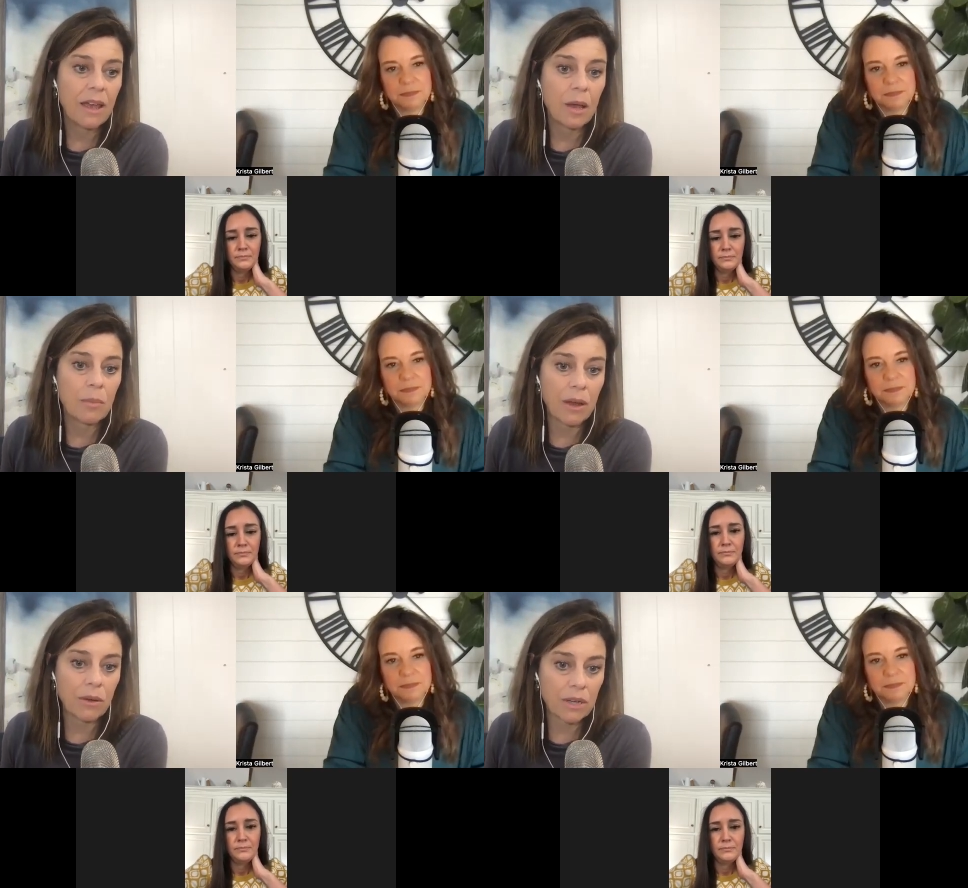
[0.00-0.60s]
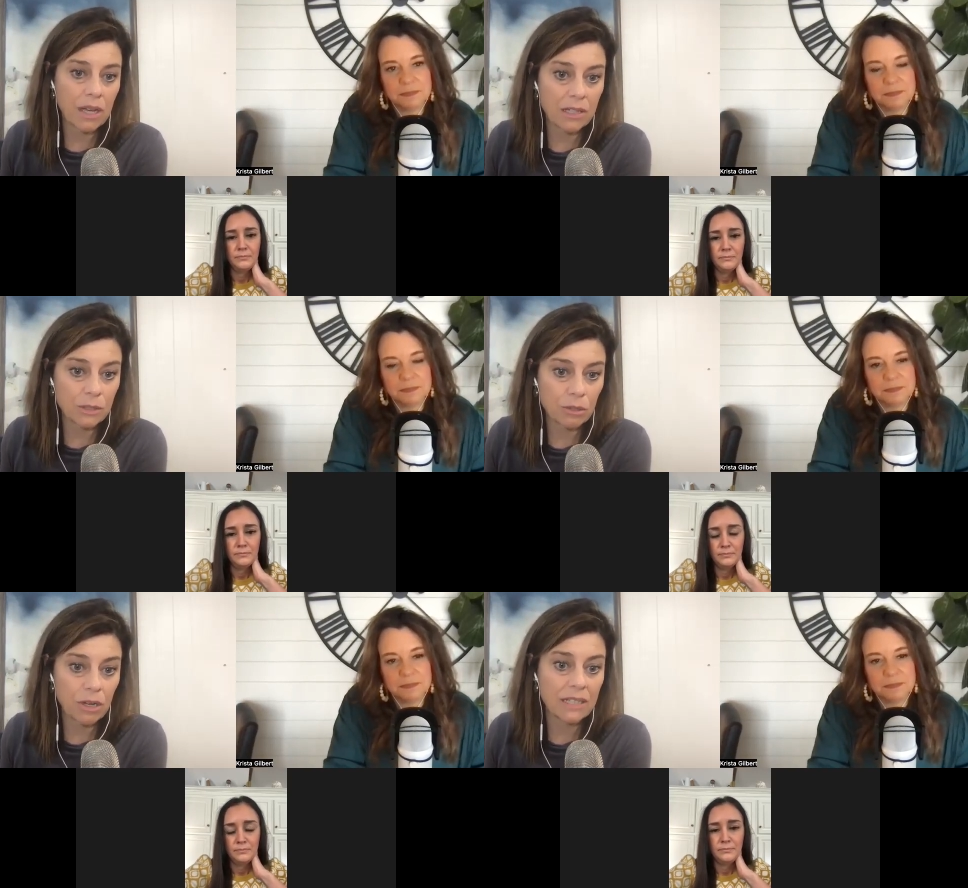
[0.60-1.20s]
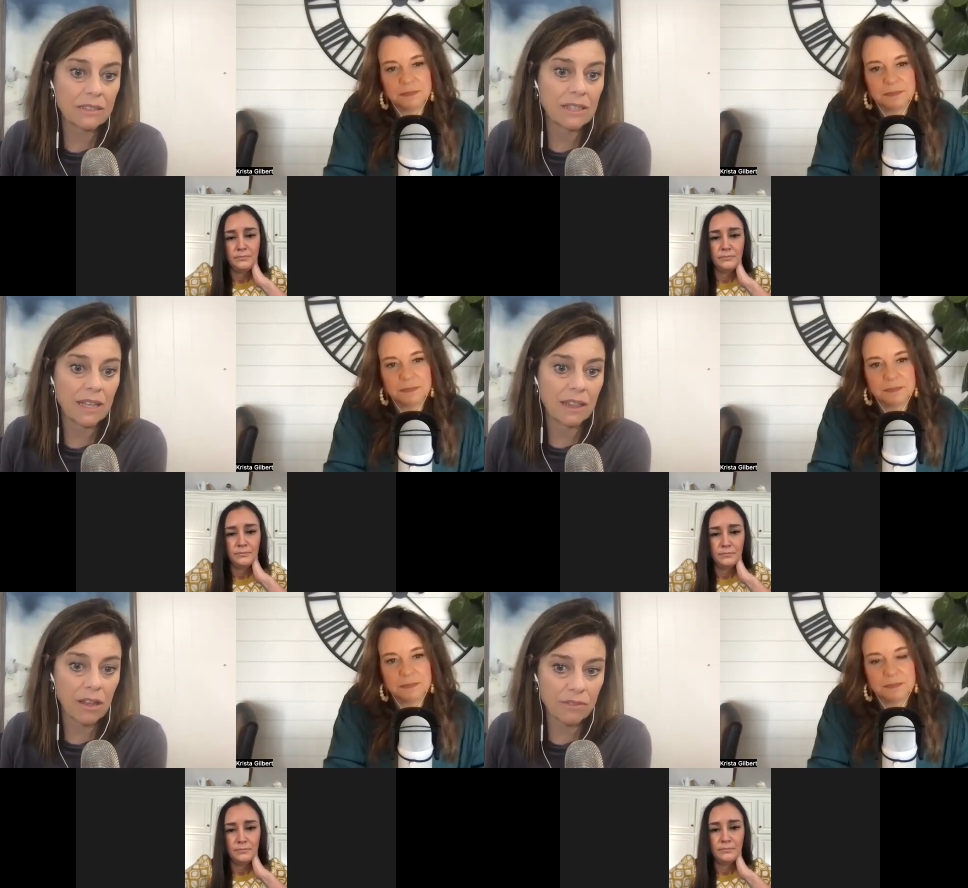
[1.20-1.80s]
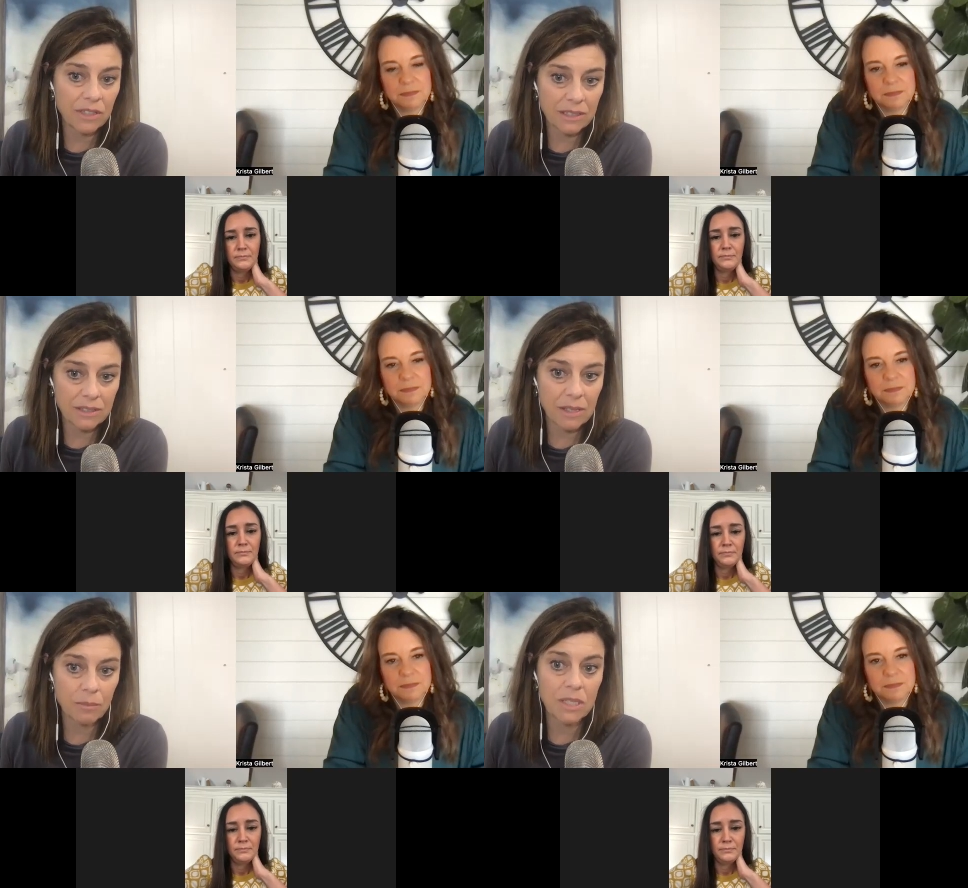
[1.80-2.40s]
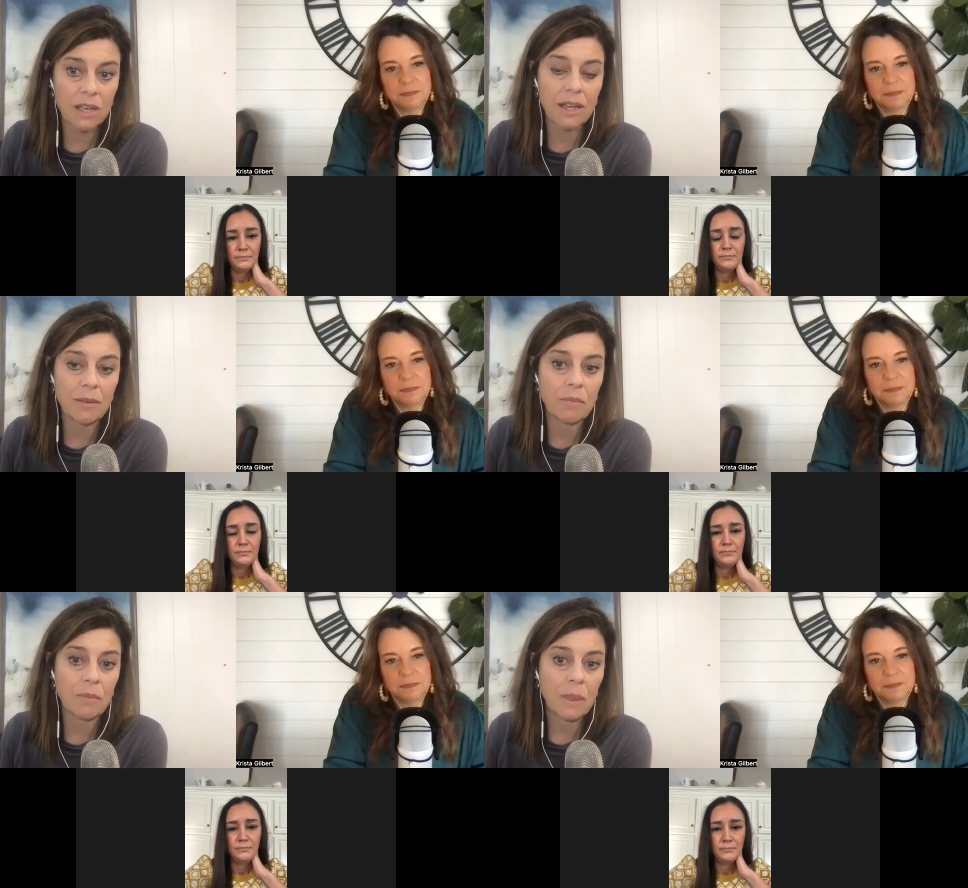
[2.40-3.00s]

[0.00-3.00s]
Speaker 1: about God's grace and love at the same time